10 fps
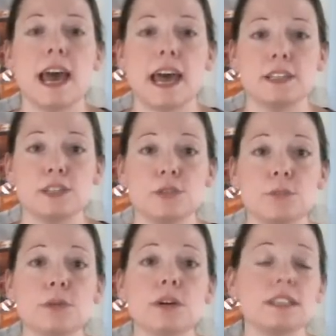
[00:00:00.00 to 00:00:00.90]
as
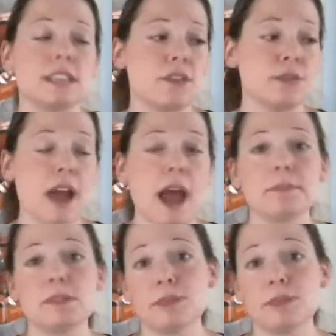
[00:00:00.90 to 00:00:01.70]
newborns, and wraps,